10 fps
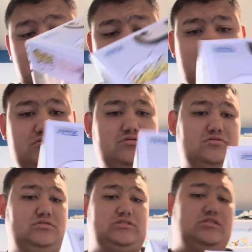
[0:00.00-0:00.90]

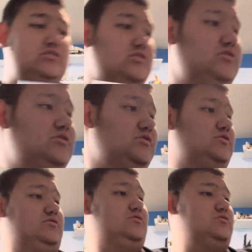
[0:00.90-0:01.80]
Nothing is said.